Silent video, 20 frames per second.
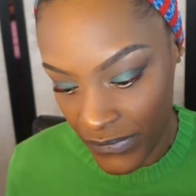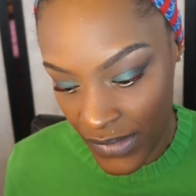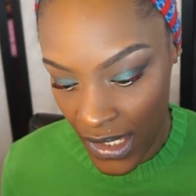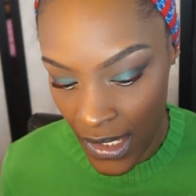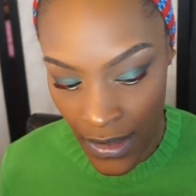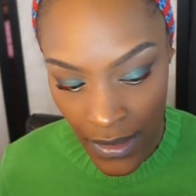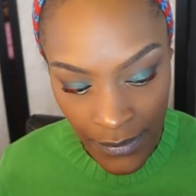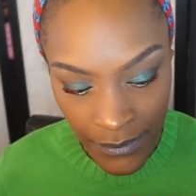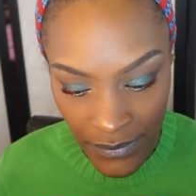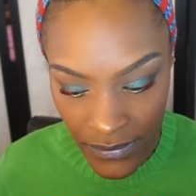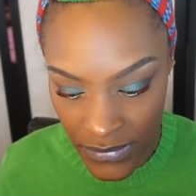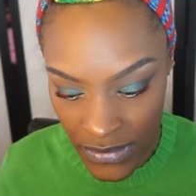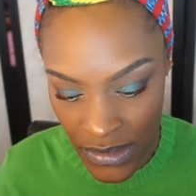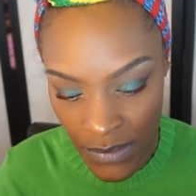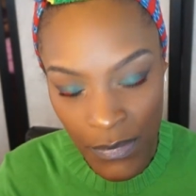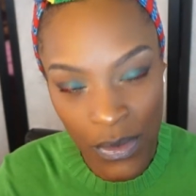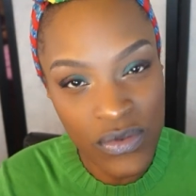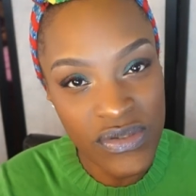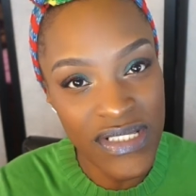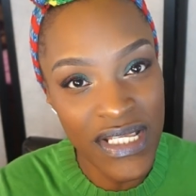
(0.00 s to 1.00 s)
um, the
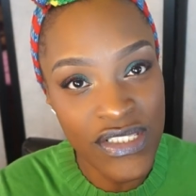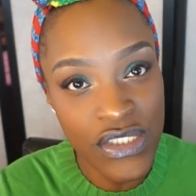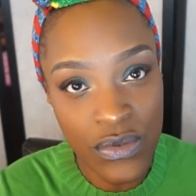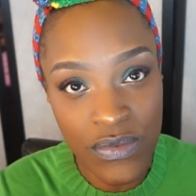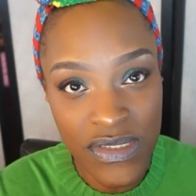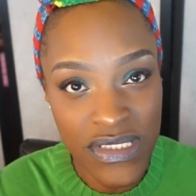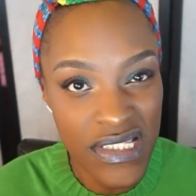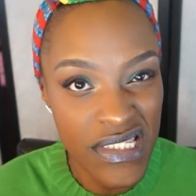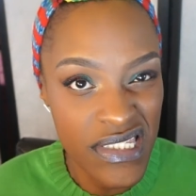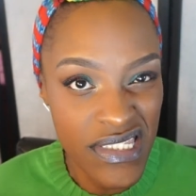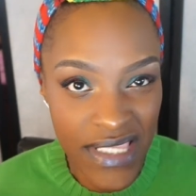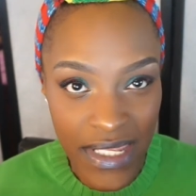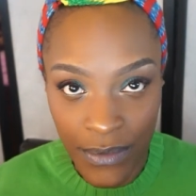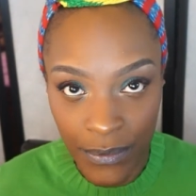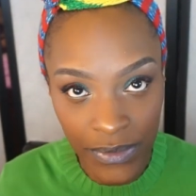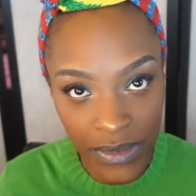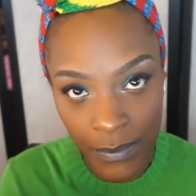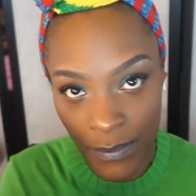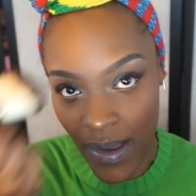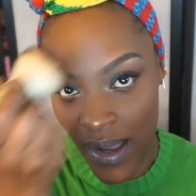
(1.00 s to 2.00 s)
most I do is to set it
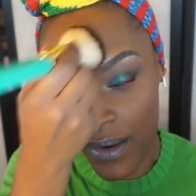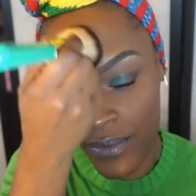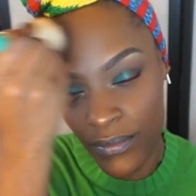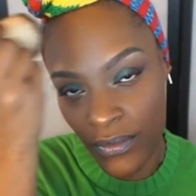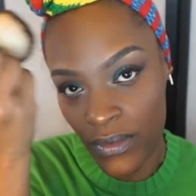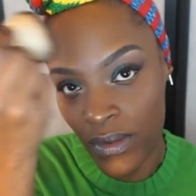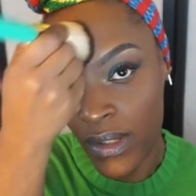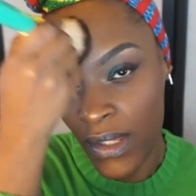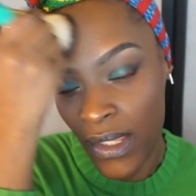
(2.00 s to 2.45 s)
with the powder.